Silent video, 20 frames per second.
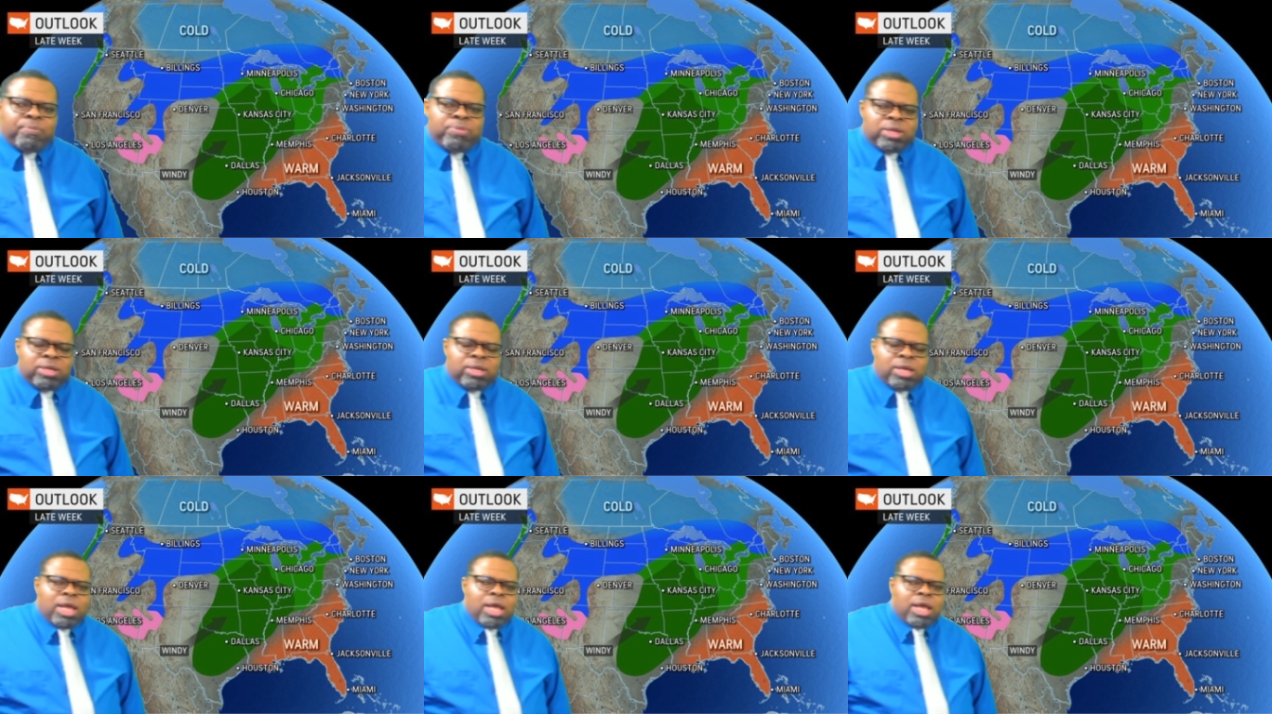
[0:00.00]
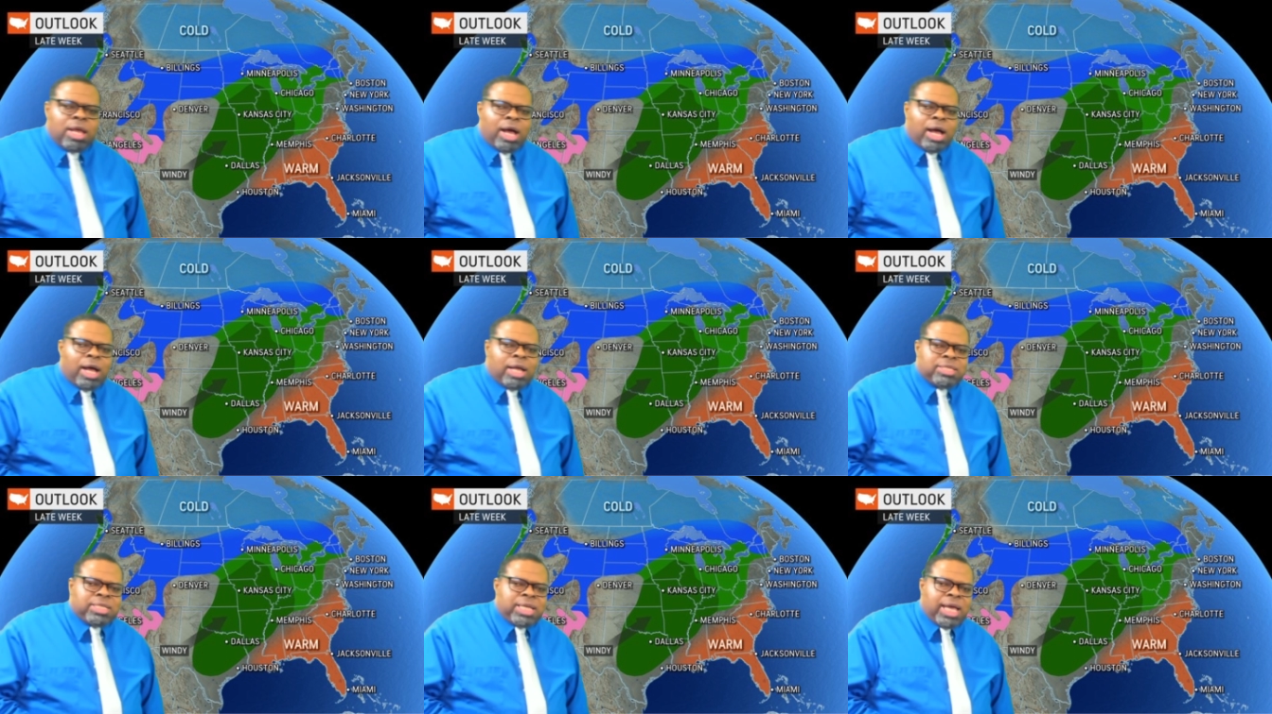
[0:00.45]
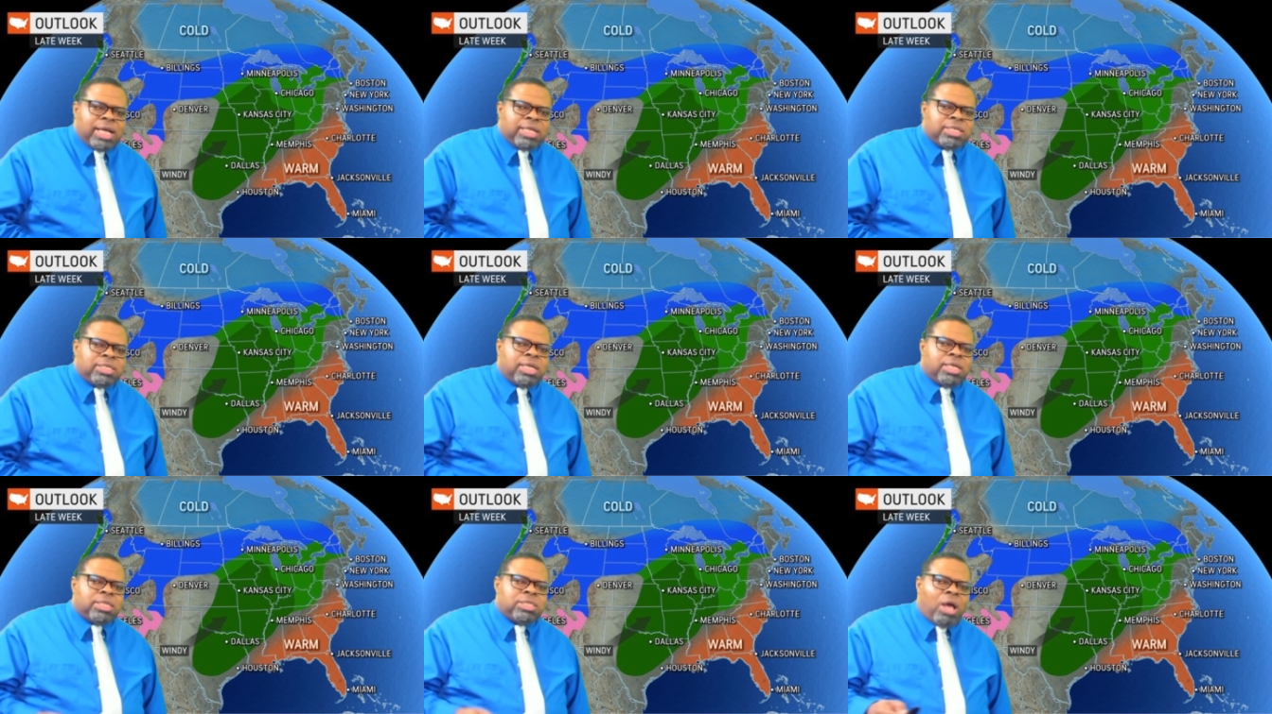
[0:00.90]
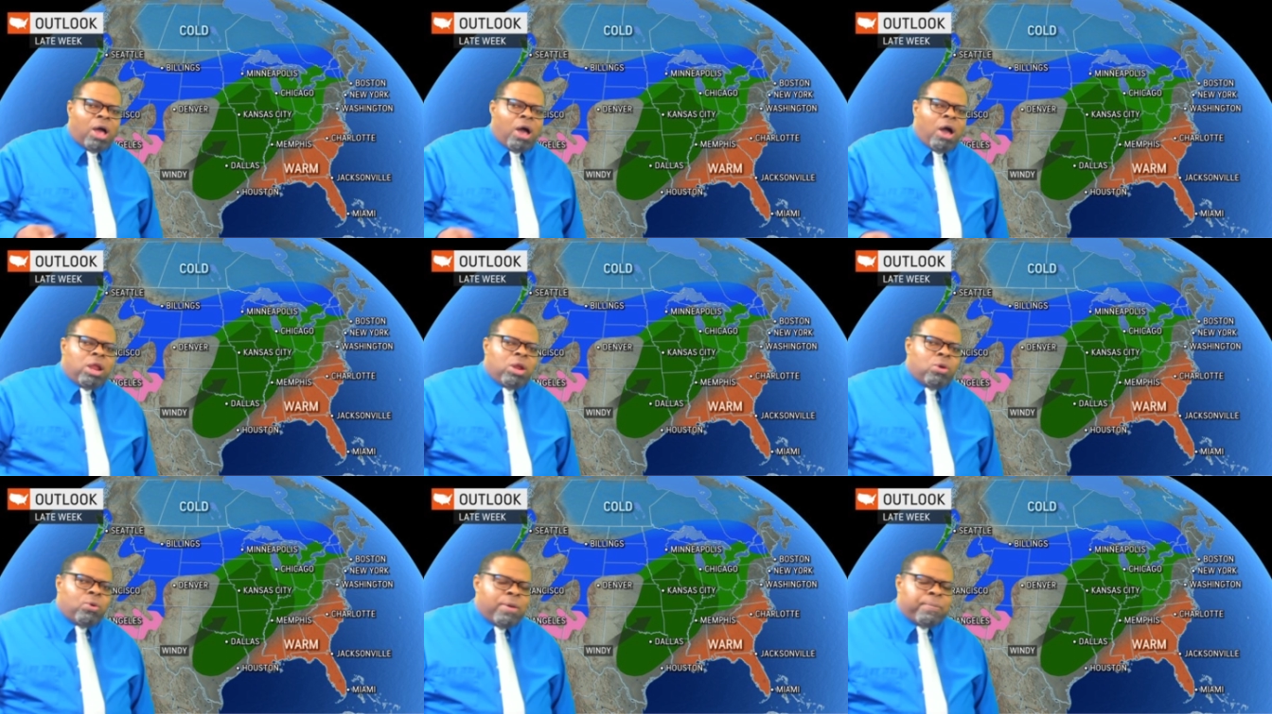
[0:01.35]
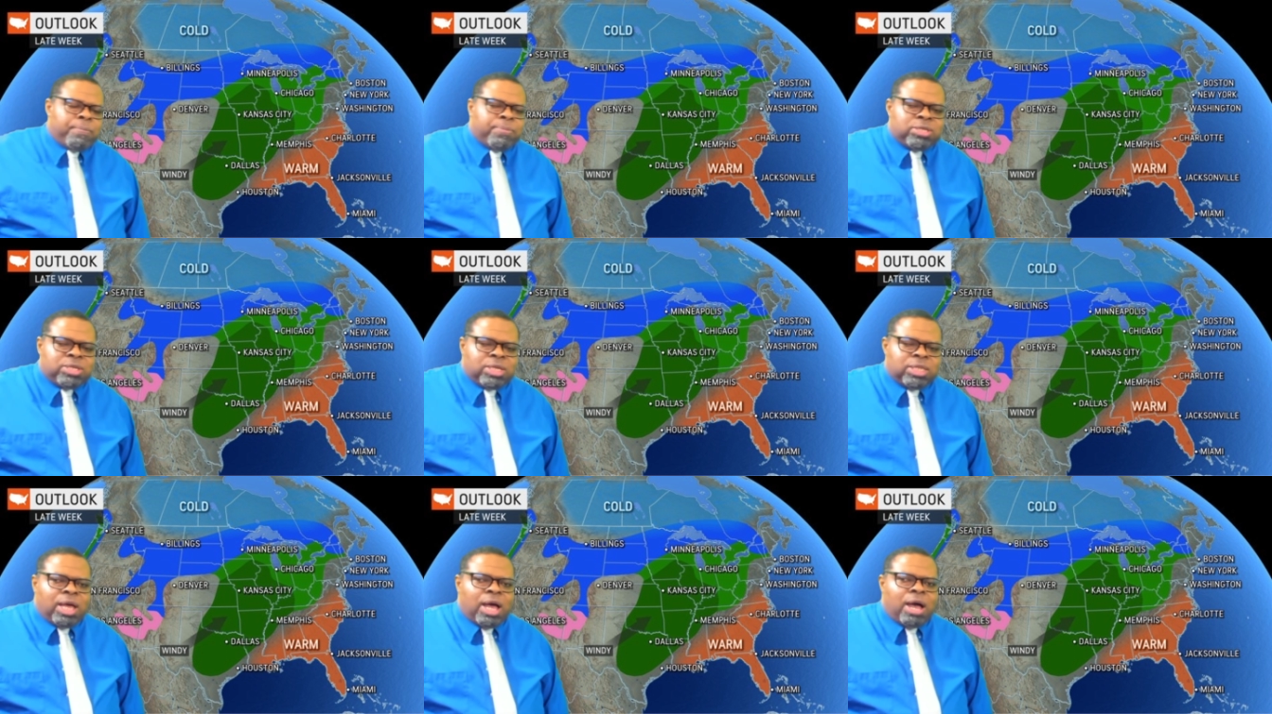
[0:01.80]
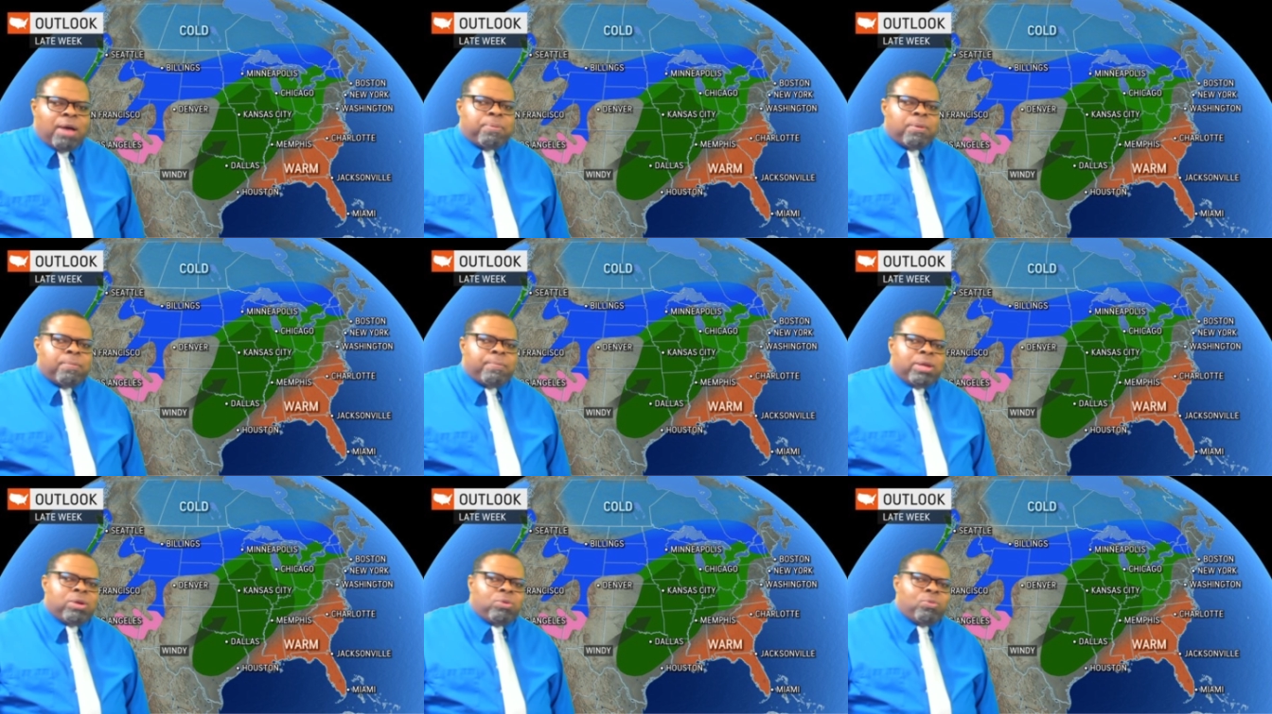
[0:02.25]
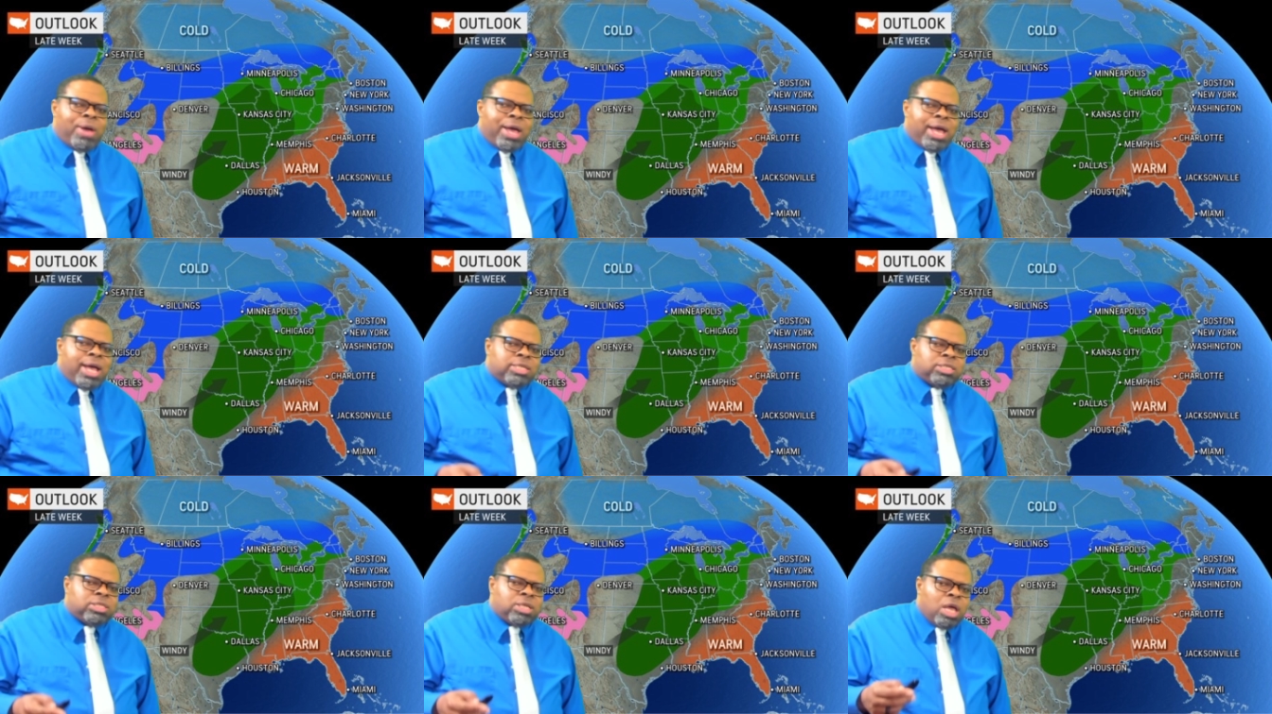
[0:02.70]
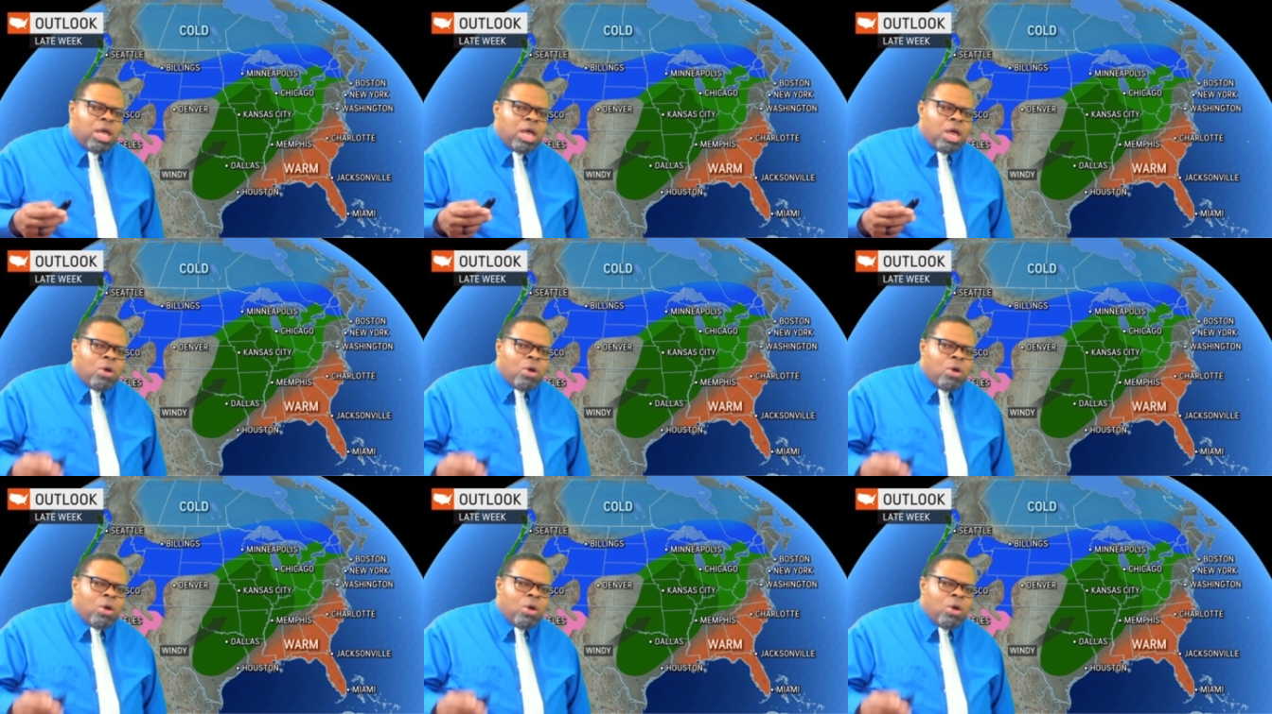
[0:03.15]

the Texas all the way up into the upper Midwest.